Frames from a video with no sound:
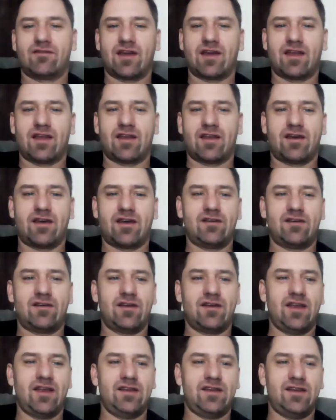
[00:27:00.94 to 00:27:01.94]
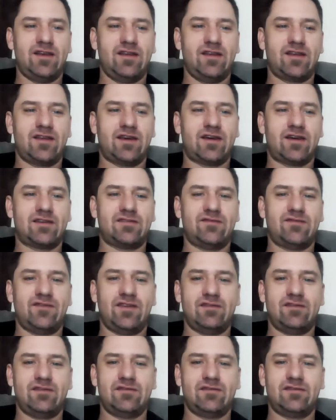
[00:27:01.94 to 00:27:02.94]
have I got? 118,000
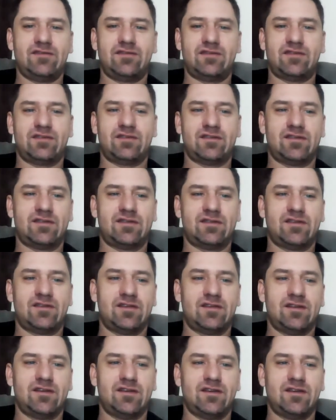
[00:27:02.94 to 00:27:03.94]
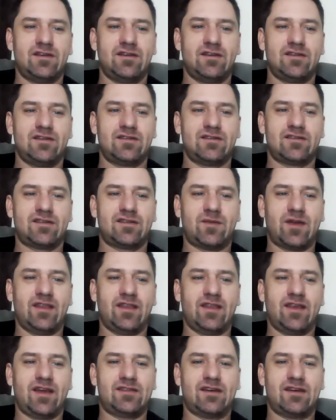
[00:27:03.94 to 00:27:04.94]
views, something like
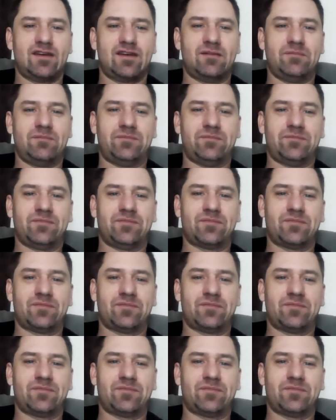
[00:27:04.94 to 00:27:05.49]
that, Tom.